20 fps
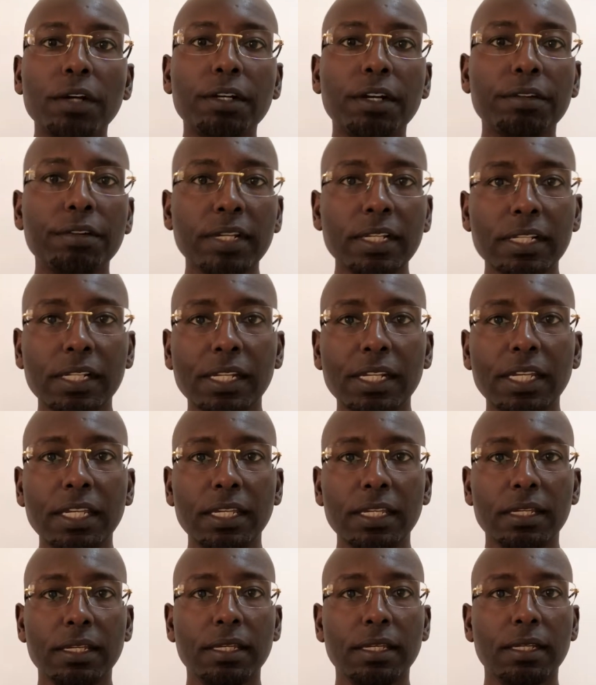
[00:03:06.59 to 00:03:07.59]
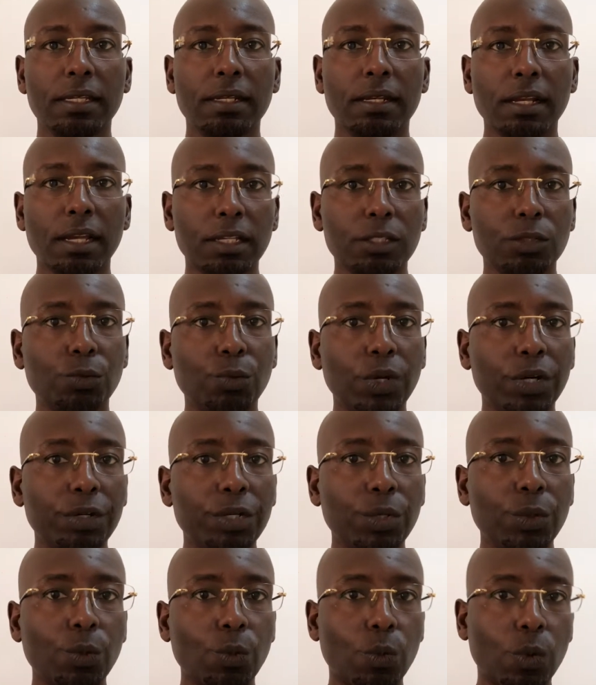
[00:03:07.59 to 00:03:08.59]
currently not where
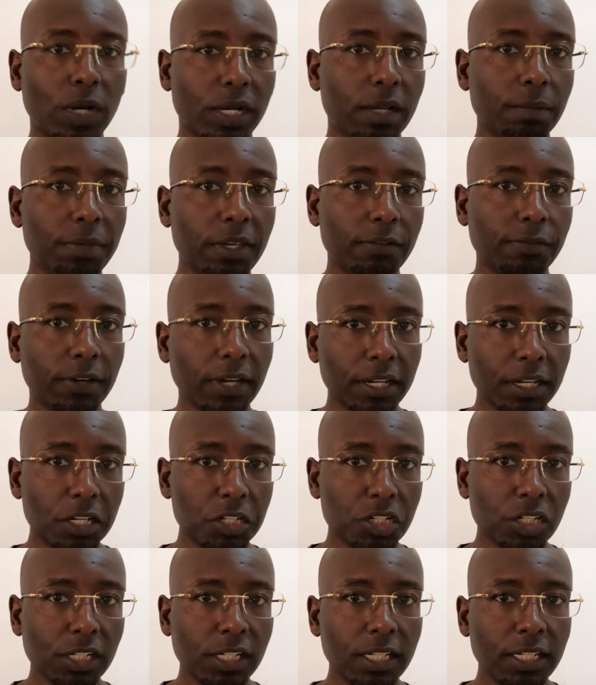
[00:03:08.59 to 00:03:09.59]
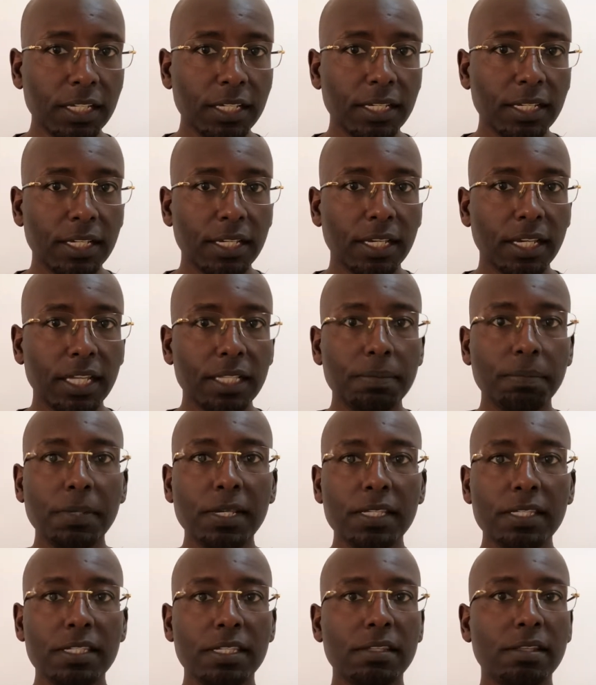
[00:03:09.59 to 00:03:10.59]
you want to be financially, it
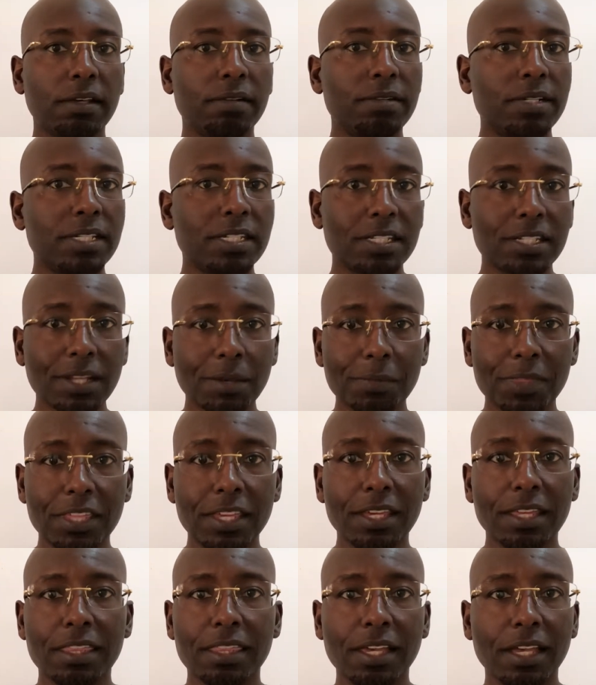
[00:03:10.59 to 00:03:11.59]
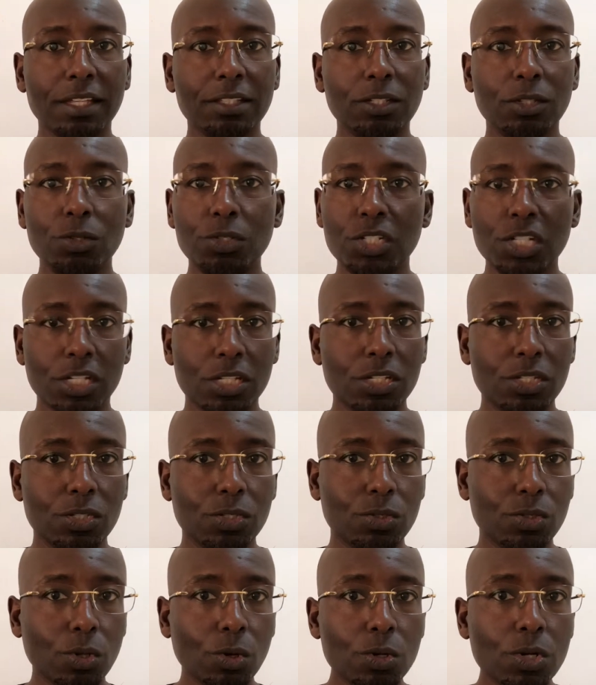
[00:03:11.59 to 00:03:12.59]
means there is something that you
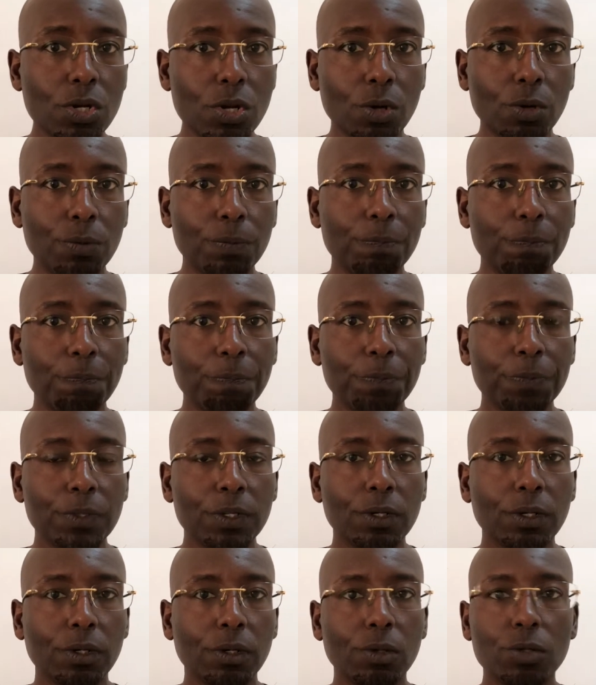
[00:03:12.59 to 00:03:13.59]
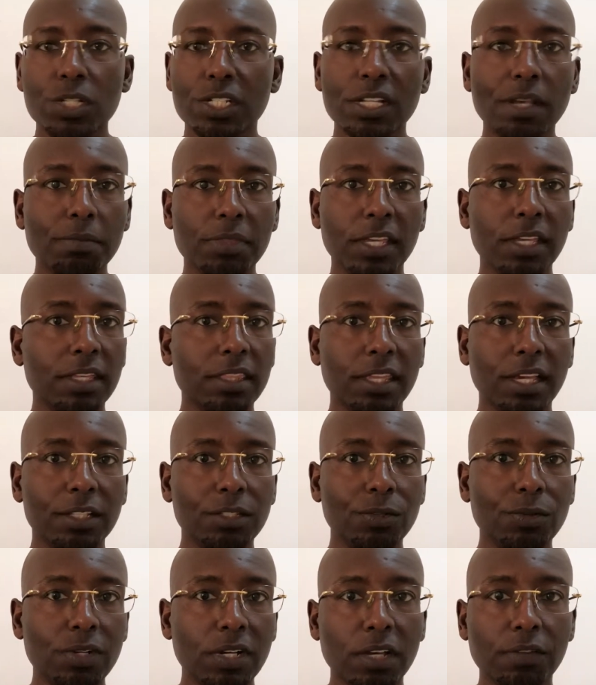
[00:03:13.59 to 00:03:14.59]
just don't know or something
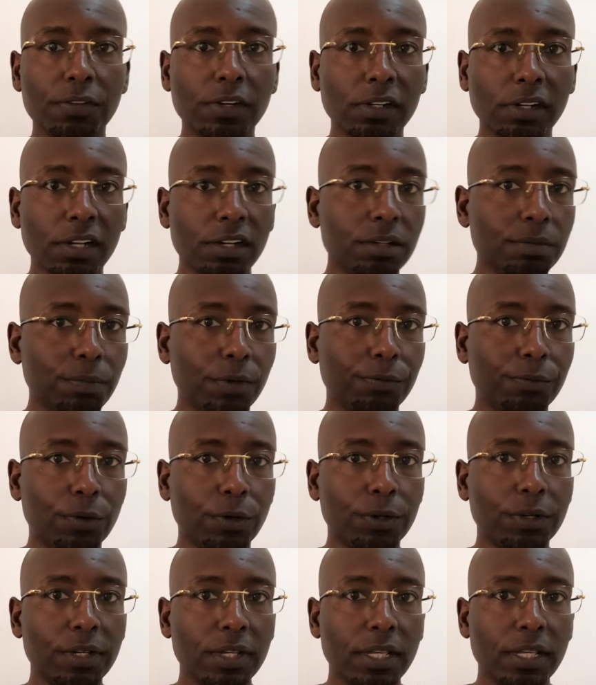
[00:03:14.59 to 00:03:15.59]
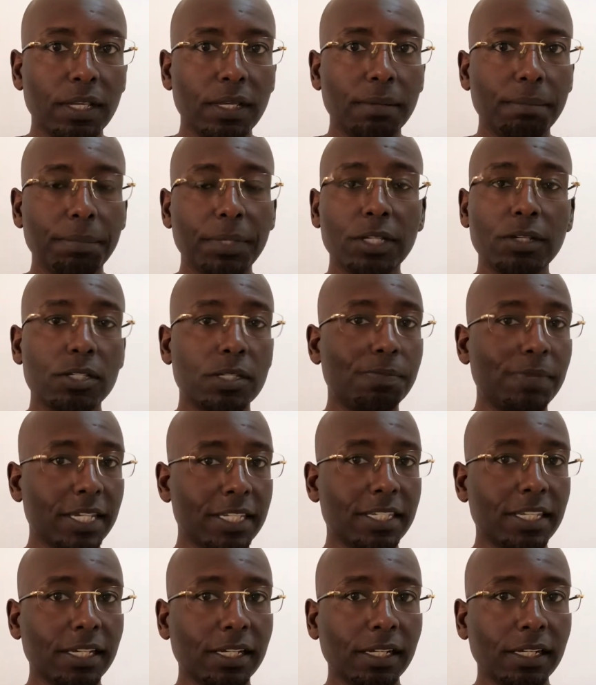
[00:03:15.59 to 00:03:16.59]
that you never learned before, because
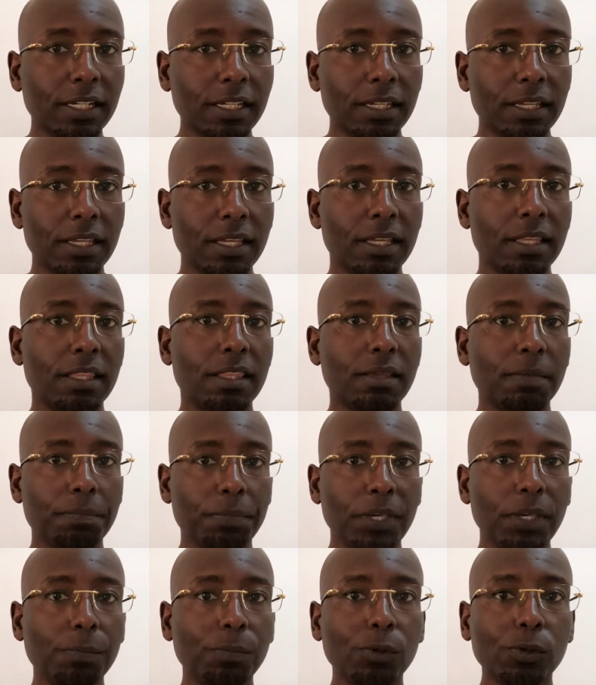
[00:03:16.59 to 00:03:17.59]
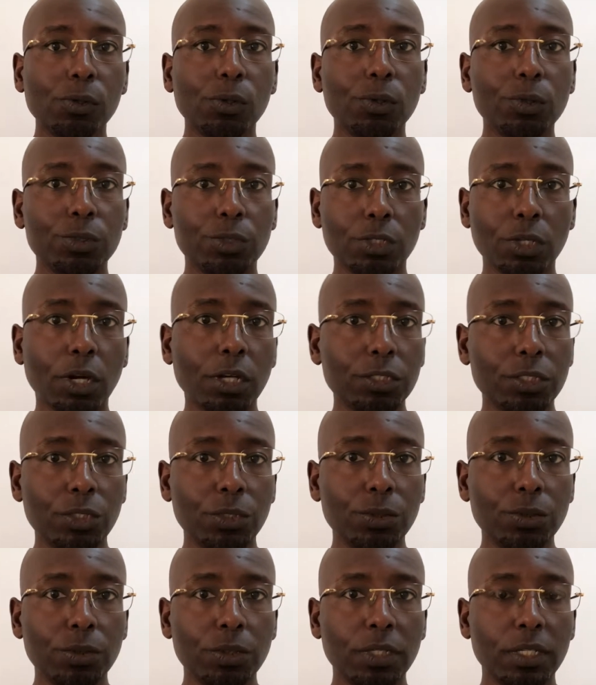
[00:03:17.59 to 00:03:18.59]
basically the people who taught
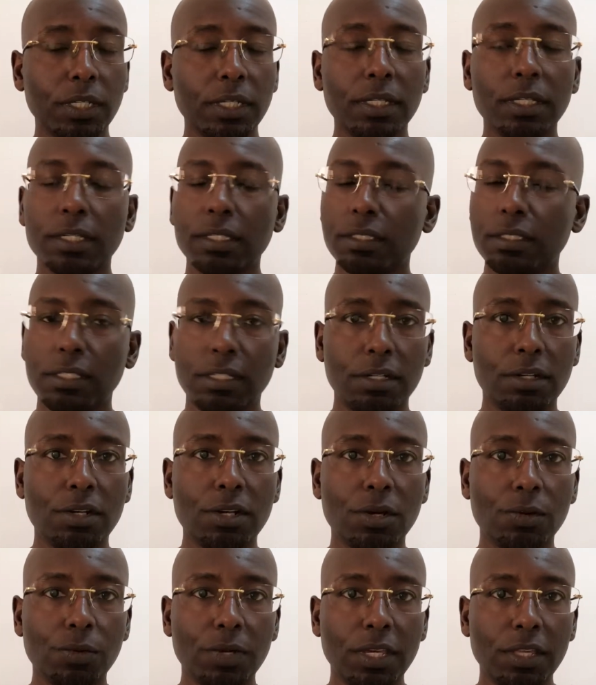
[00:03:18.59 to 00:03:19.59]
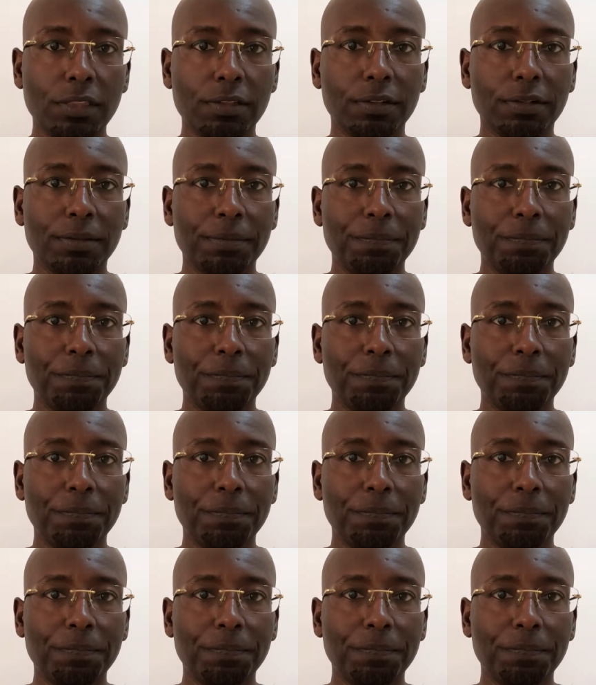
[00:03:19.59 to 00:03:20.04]
you didn't know either.